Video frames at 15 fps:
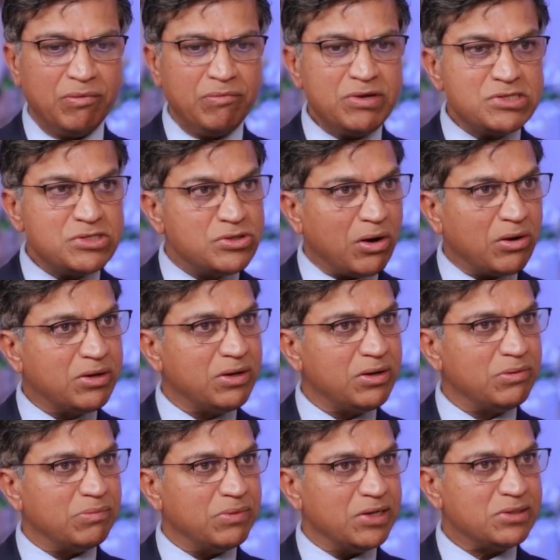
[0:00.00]
which doctor
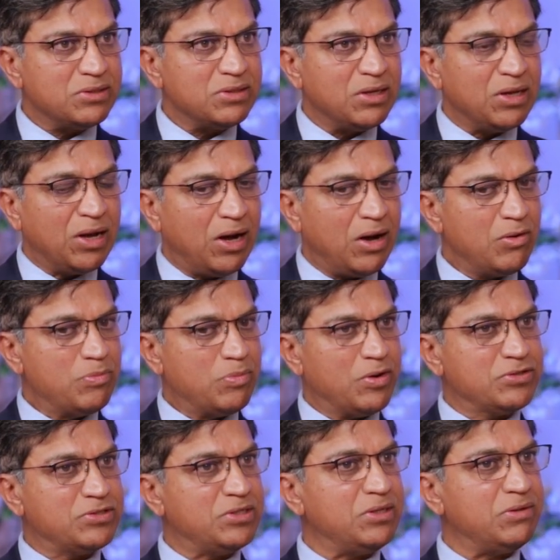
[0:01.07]
you meet, how
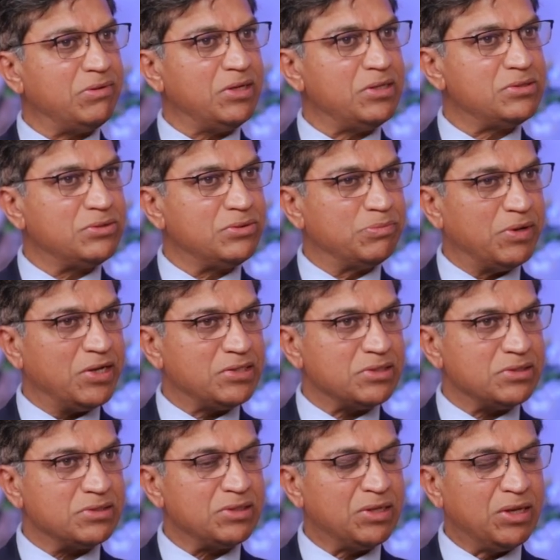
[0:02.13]
positive he is to
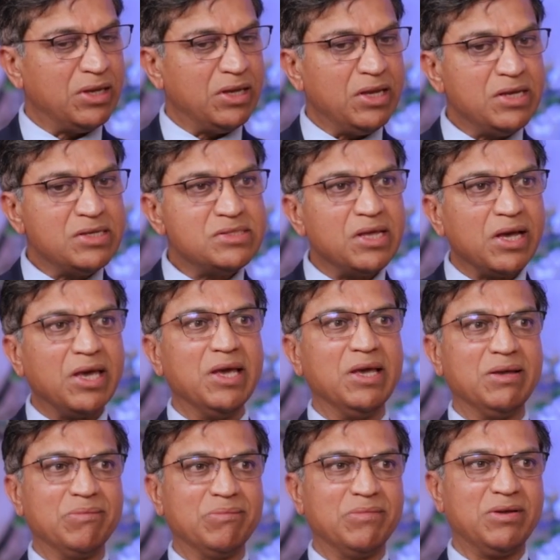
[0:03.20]
patients is the key.